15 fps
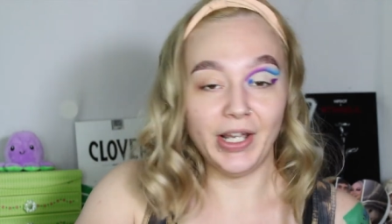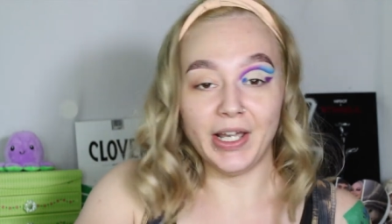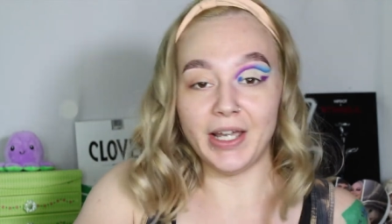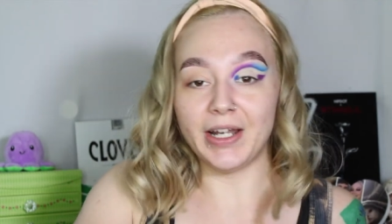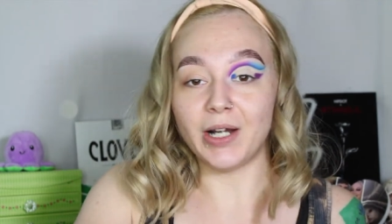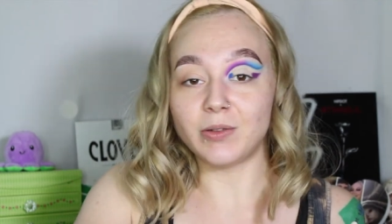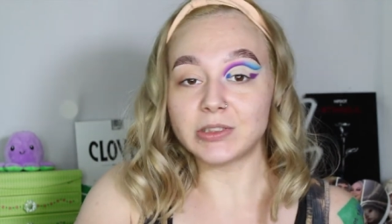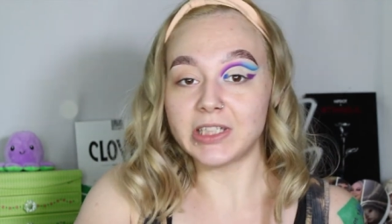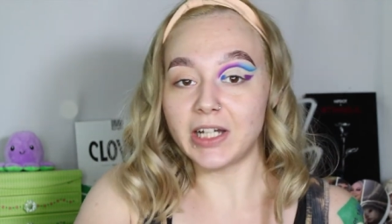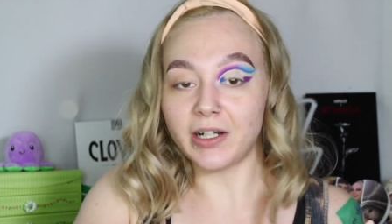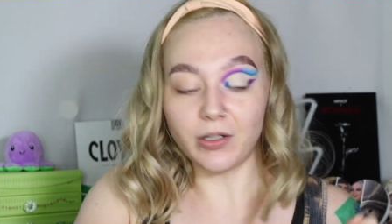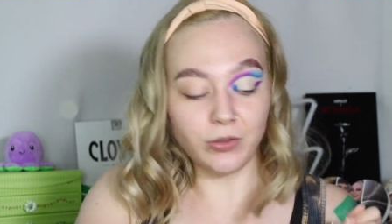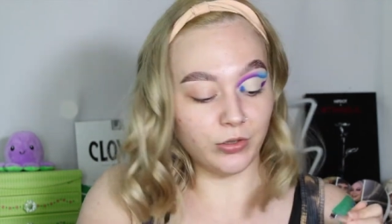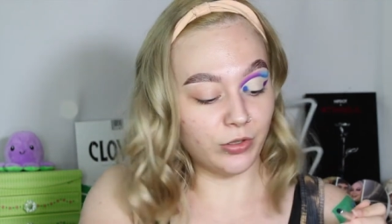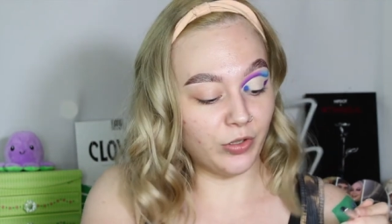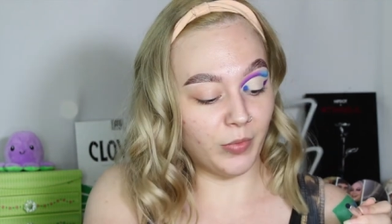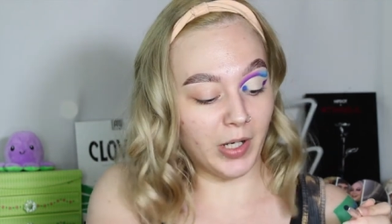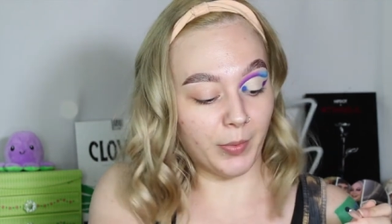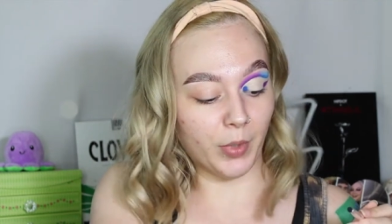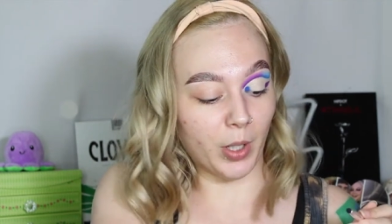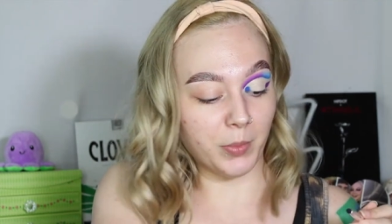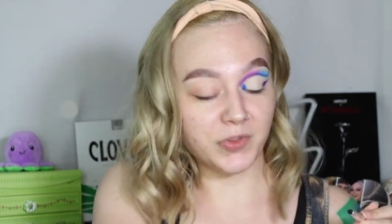And I was like, oh, cool,
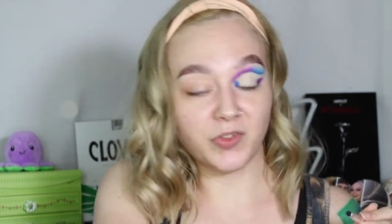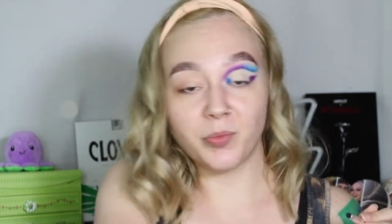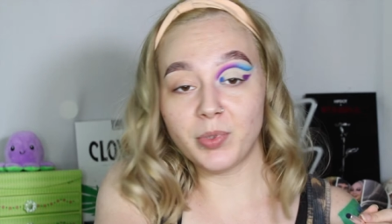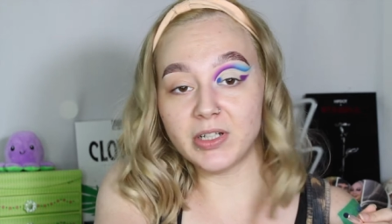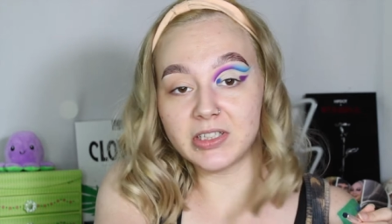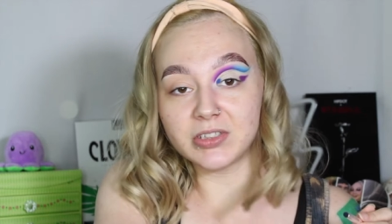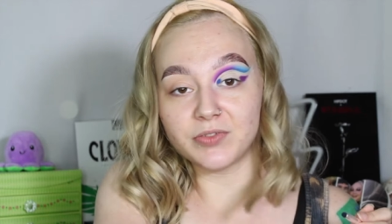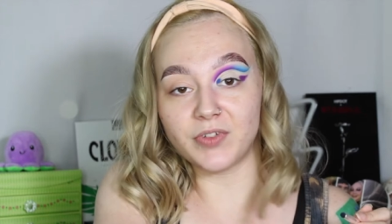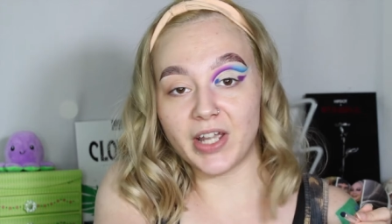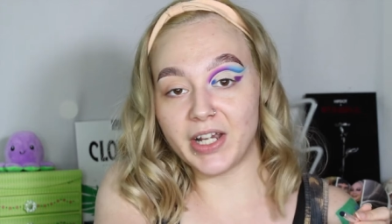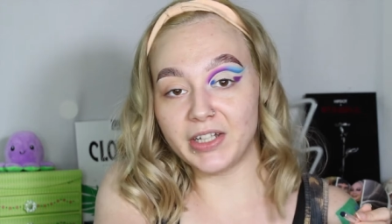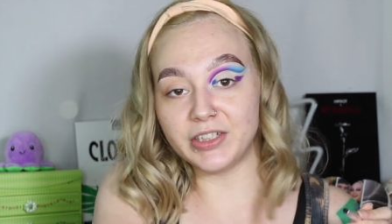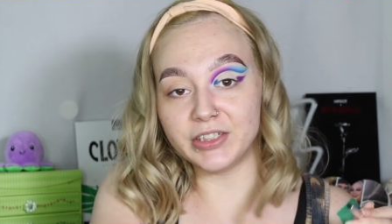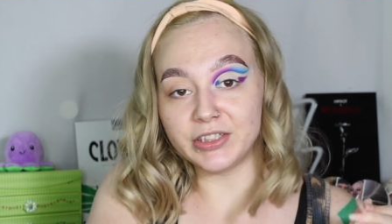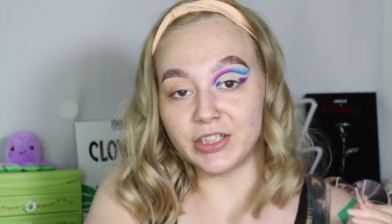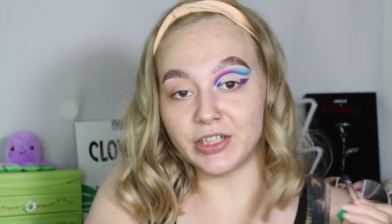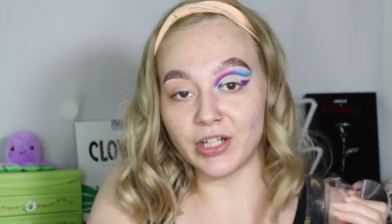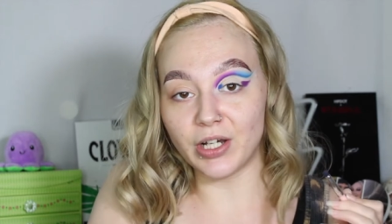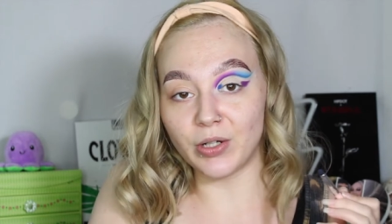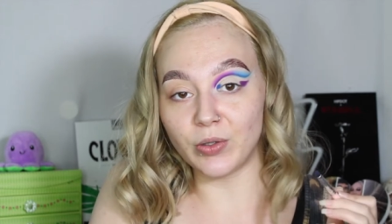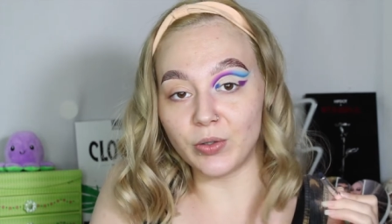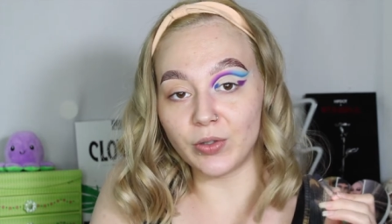my mom's from Pennsylvania, you
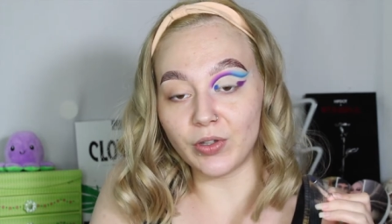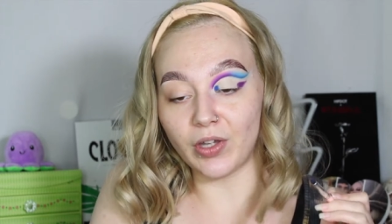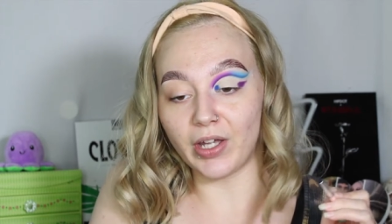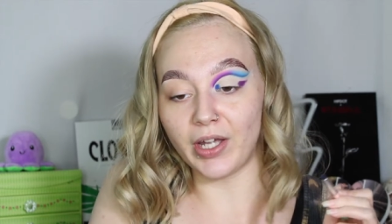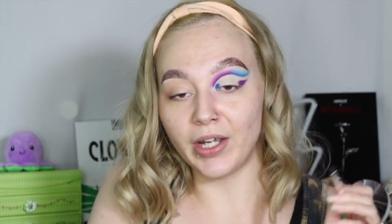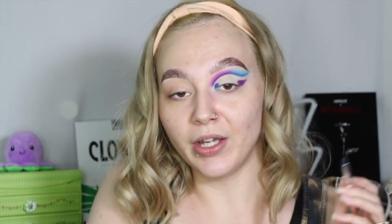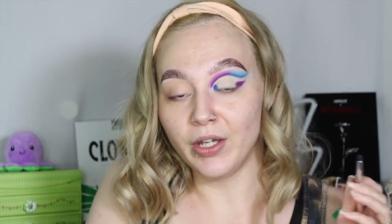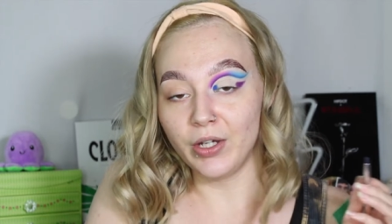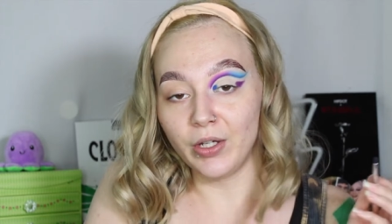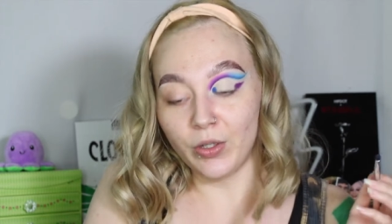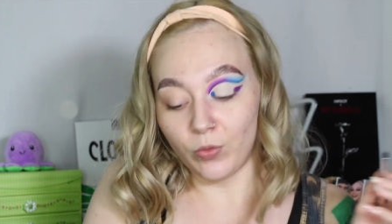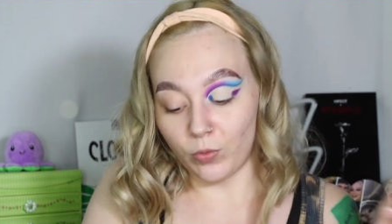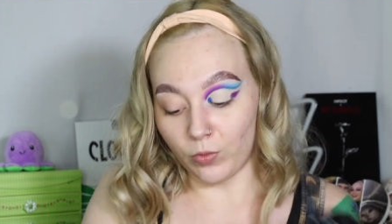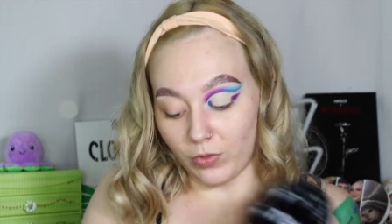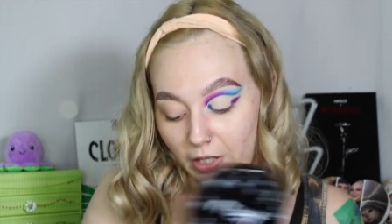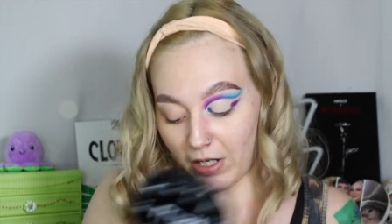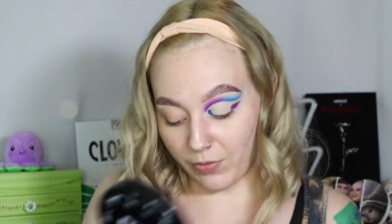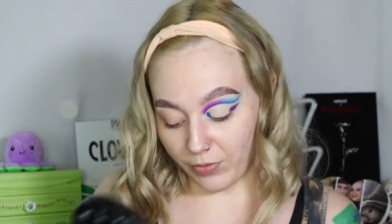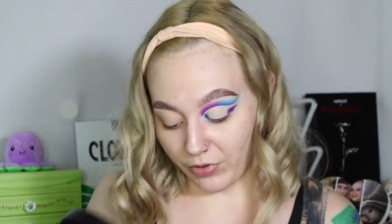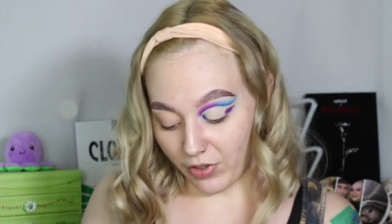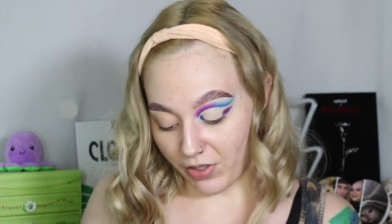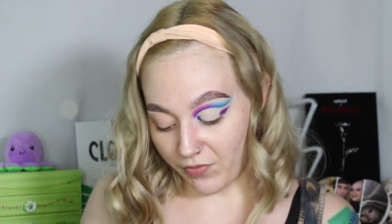know. And, like, I
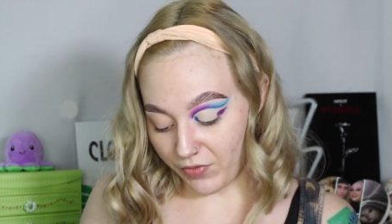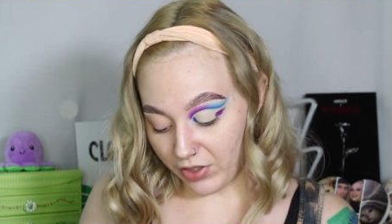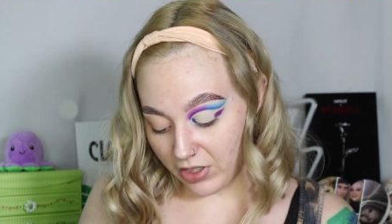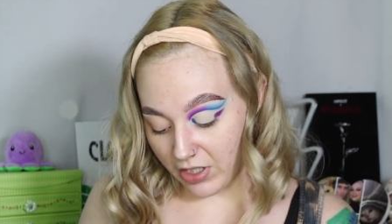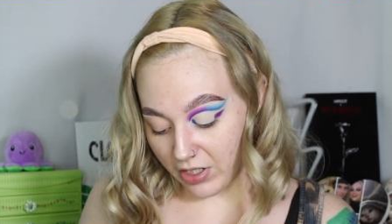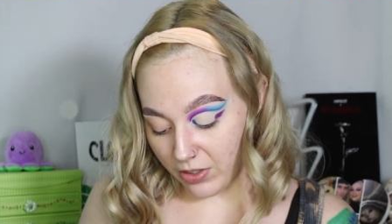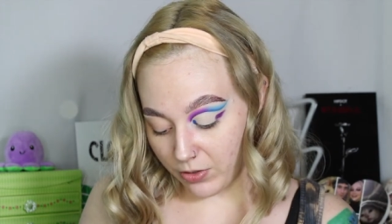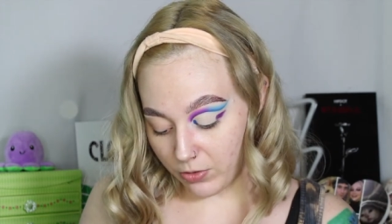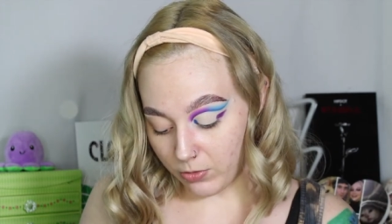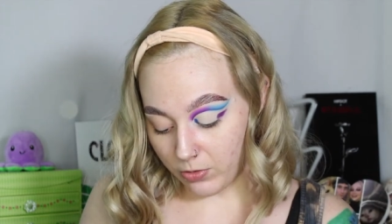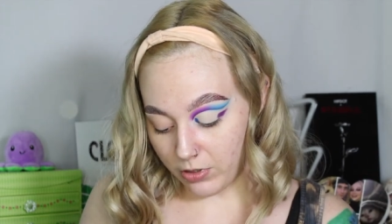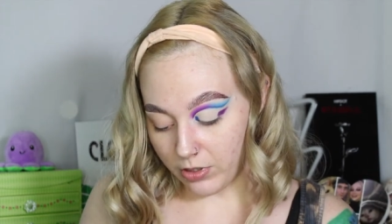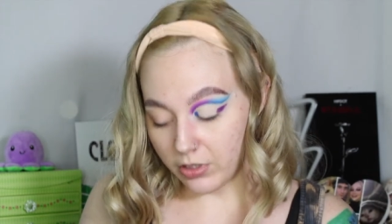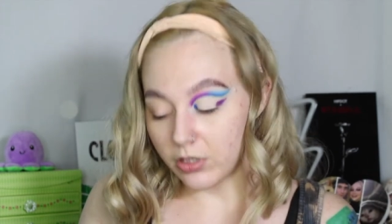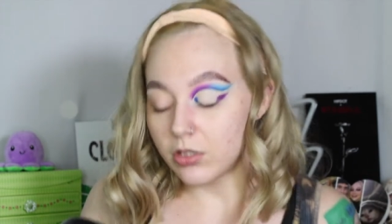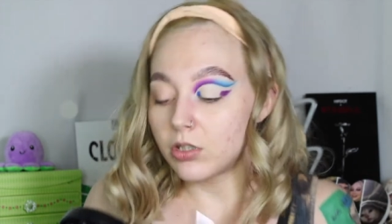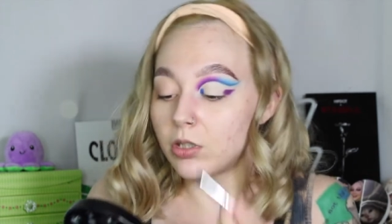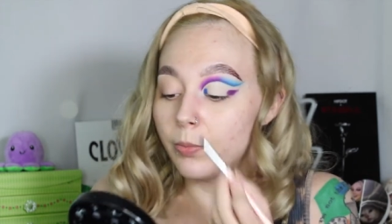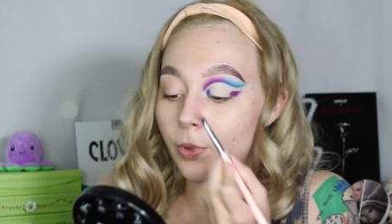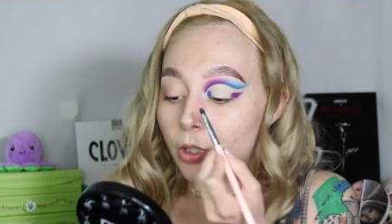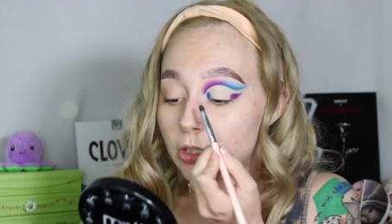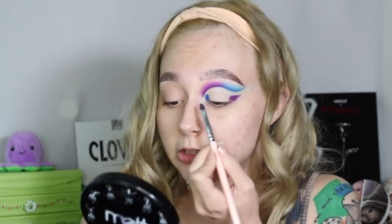would love to go
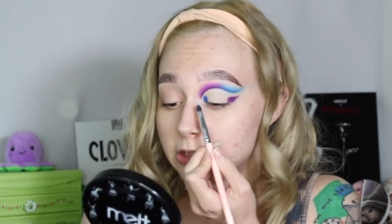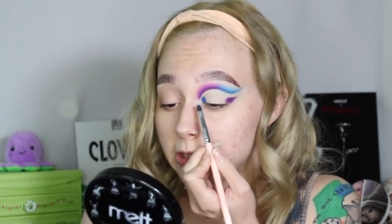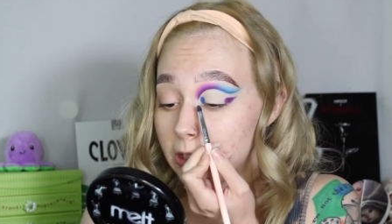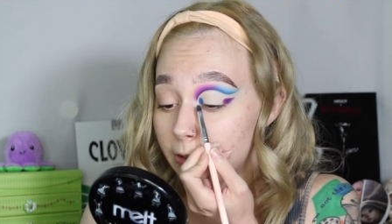to Boston.